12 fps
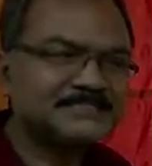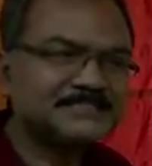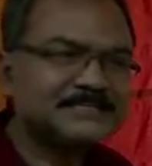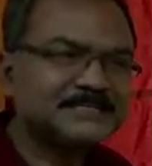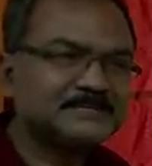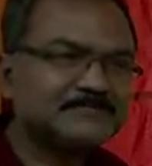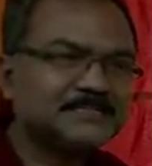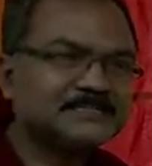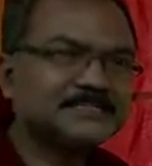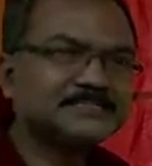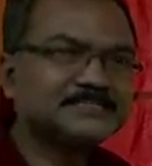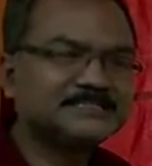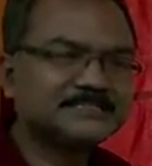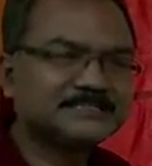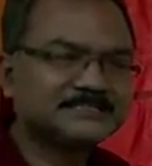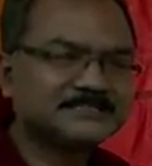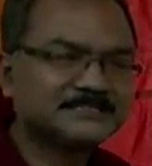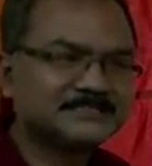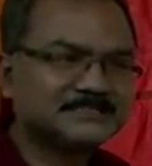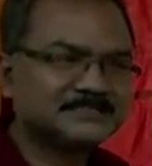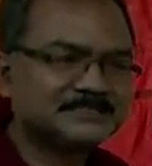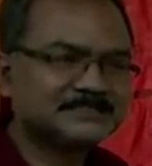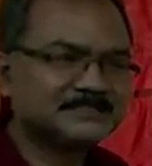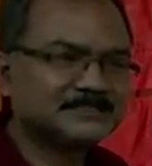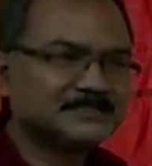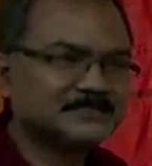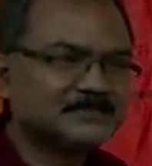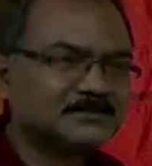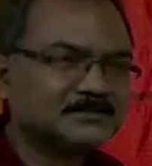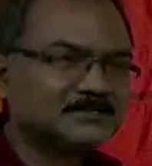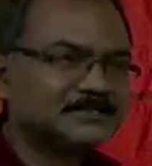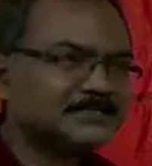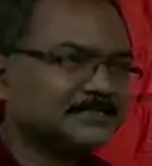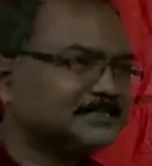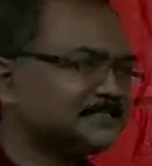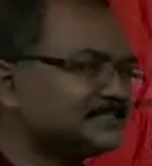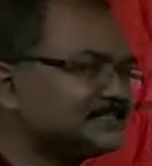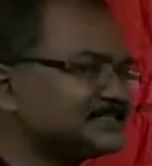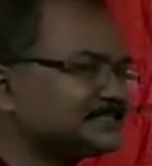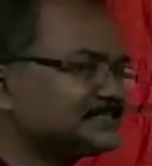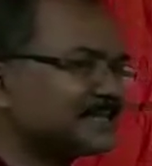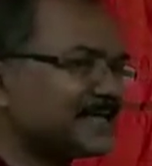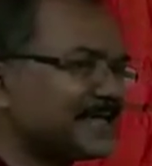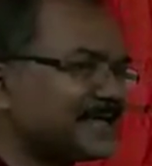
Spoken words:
never changes. It is